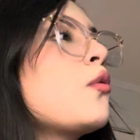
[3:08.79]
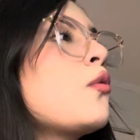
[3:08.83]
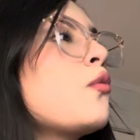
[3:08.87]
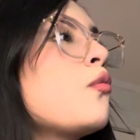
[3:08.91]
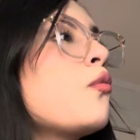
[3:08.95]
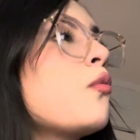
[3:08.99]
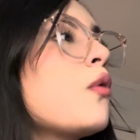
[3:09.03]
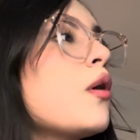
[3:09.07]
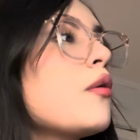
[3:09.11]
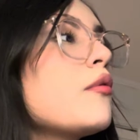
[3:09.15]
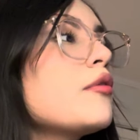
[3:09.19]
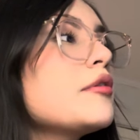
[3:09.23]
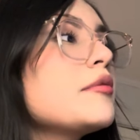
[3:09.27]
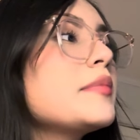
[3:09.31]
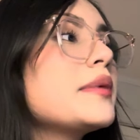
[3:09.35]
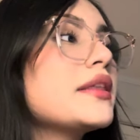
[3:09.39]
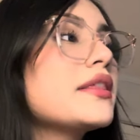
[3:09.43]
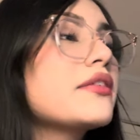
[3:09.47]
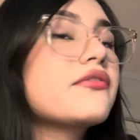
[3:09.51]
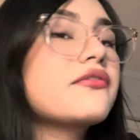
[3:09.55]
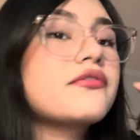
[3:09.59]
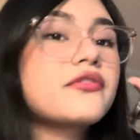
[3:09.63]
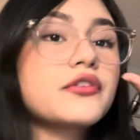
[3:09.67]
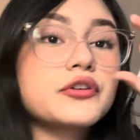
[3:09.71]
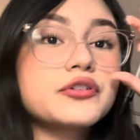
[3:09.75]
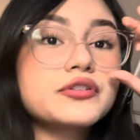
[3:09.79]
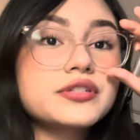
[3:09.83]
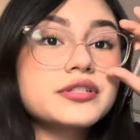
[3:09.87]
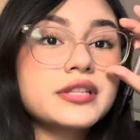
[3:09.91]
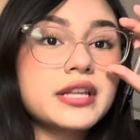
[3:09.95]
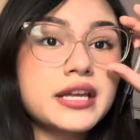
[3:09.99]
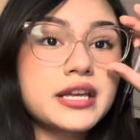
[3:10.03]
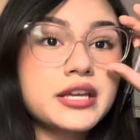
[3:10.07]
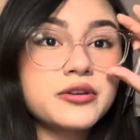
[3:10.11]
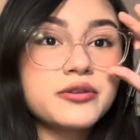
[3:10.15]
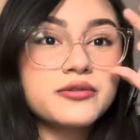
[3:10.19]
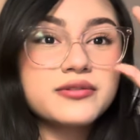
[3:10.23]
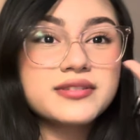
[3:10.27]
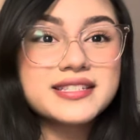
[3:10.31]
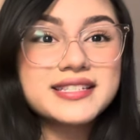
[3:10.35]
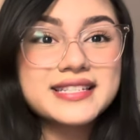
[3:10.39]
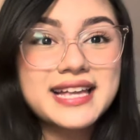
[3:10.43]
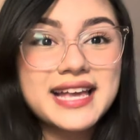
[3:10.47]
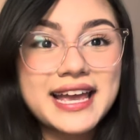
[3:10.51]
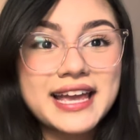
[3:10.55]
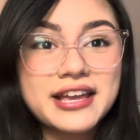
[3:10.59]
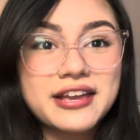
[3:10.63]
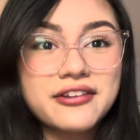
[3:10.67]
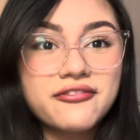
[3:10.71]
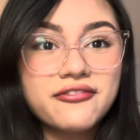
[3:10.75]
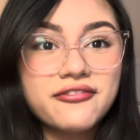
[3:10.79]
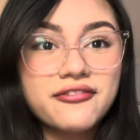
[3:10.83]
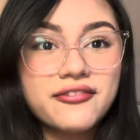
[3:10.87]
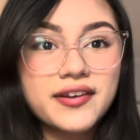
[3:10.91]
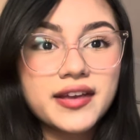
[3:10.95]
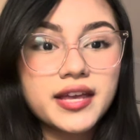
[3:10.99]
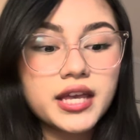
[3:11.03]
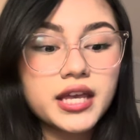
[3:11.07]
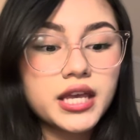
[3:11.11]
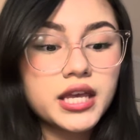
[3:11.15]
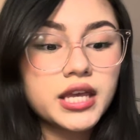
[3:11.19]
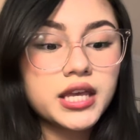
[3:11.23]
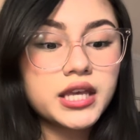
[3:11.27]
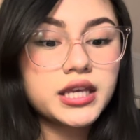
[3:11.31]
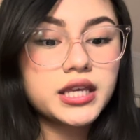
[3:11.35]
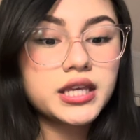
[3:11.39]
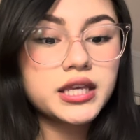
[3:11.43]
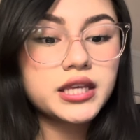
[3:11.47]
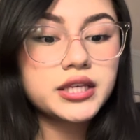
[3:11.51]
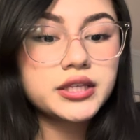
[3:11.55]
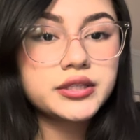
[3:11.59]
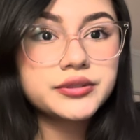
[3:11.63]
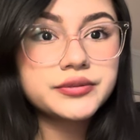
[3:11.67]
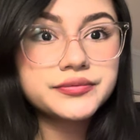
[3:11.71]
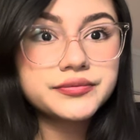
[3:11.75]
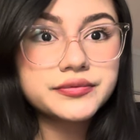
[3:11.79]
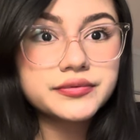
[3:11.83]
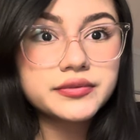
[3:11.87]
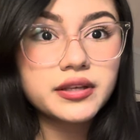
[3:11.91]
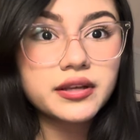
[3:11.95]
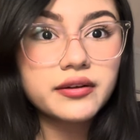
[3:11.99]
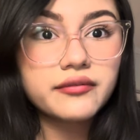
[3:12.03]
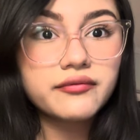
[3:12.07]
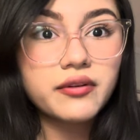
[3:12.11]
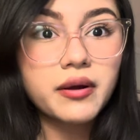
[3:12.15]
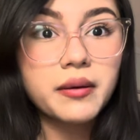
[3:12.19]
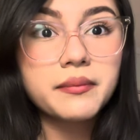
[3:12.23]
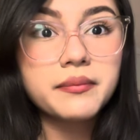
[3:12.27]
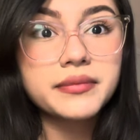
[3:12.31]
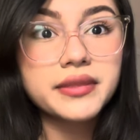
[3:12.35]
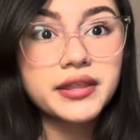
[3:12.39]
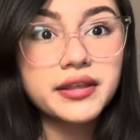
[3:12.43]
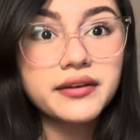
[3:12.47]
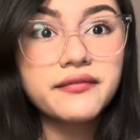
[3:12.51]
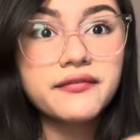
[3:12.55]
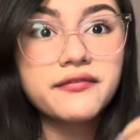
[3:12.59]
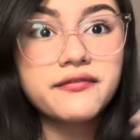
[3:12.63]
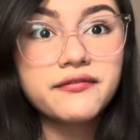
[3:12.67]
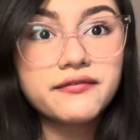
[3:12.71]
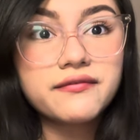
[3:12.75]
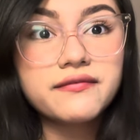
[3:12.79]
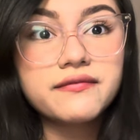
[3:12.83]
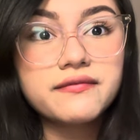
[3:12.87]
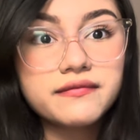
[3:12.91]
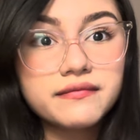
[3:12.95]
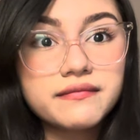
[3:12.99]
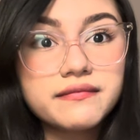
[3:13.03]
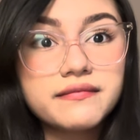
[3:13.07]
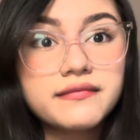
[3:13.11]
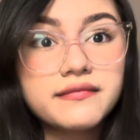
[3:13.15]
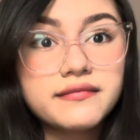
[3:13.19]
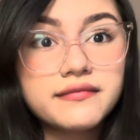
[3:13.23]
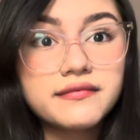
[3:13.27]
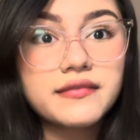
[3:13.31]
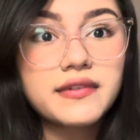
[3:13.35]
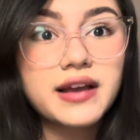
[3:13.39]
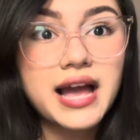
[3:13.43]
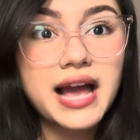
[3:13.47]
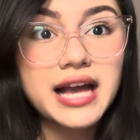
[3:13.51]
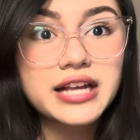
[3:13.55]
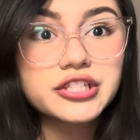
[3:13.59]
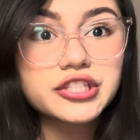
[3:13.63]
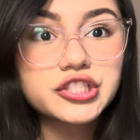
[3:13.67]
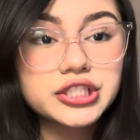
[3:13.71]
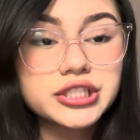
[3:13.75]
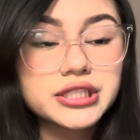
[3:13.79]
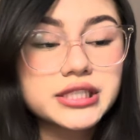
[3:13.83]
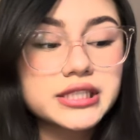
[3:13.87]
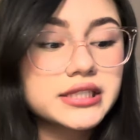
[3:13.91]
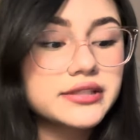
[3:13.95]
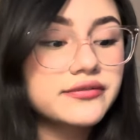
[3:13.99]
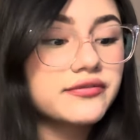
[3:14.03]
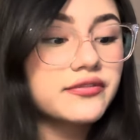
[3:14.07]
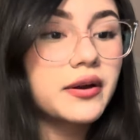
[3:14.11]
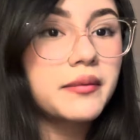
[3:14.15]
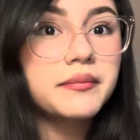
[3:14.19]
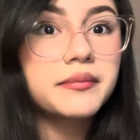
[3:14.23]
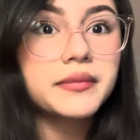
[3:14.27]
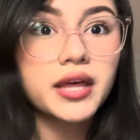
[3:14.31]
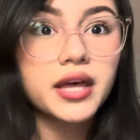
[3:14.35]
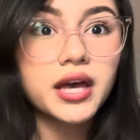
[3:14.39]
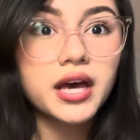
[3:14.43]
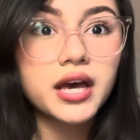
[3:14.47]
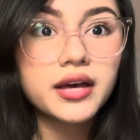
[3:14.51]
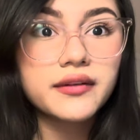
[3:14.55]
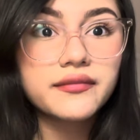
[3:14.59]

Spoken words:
what would be the first thing you save from the ashes, from the